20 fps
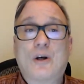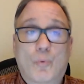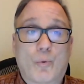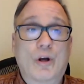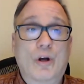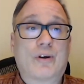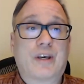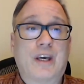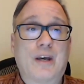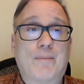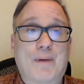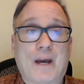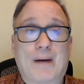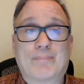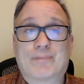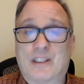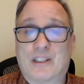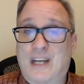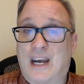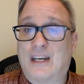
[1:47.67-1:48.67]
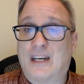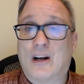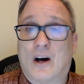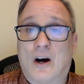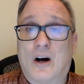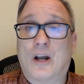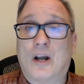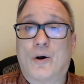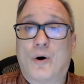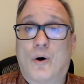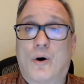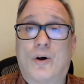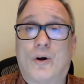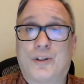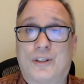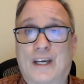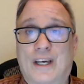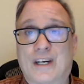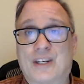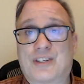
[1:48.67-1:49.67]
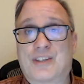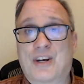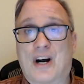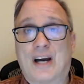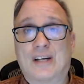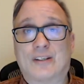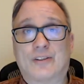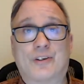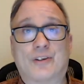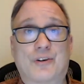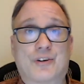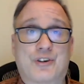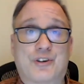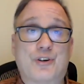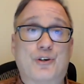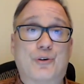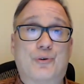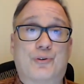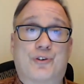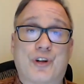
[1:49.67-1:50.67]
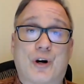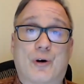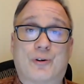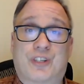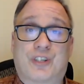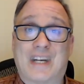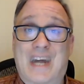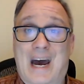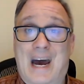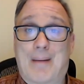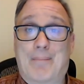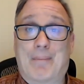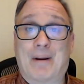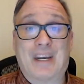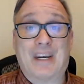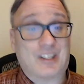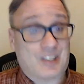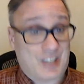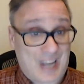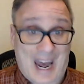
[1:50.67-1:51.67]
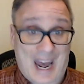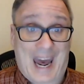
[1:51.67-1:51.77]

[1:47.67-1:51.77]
We'll keep you up to date on all the latest Islanders news, notes, and happenings.